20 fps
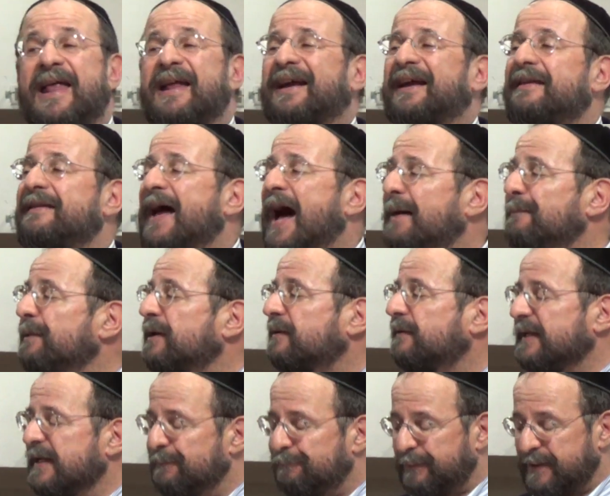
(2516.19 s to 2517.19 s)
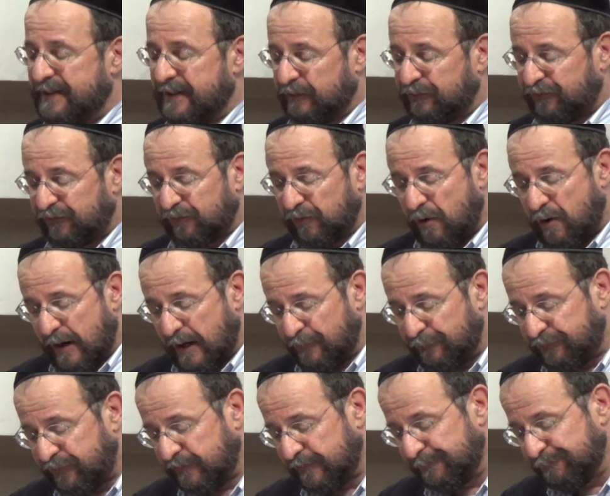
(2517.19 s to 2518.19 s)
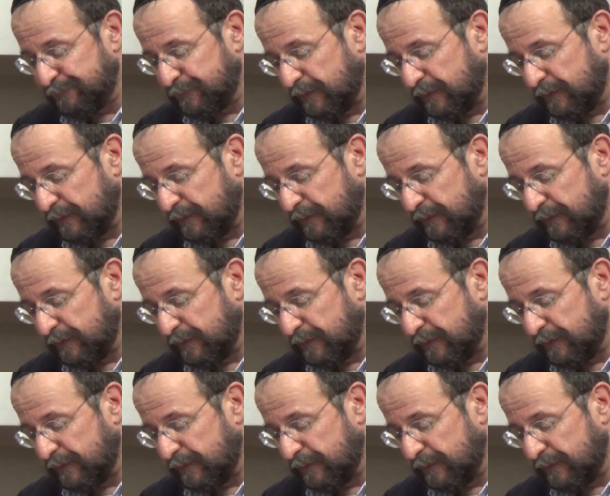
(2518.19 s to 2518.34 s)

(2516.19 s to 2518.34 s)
and economically being starved.